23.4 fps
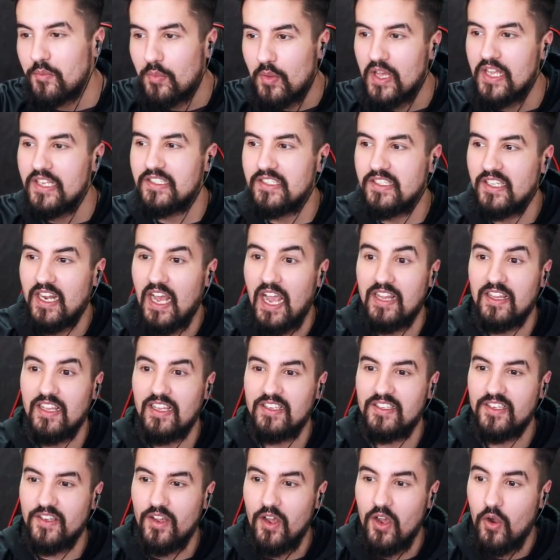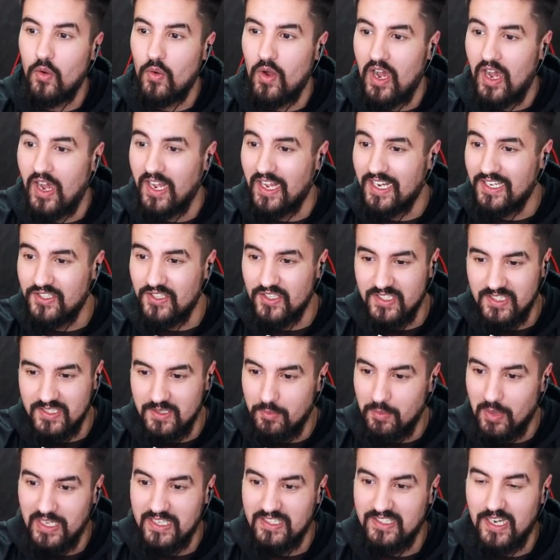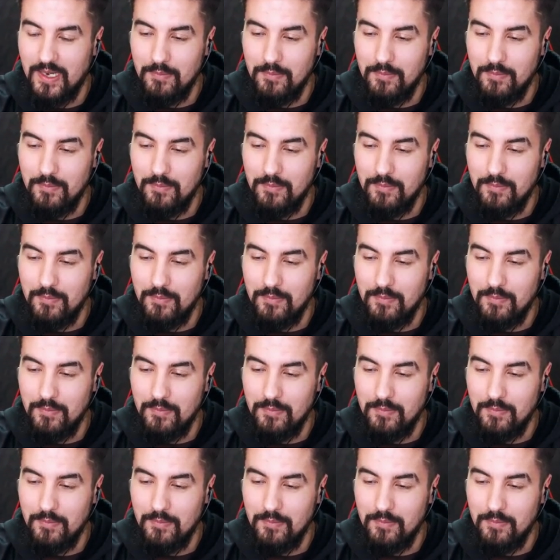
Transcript: place that I like to go, it's just the place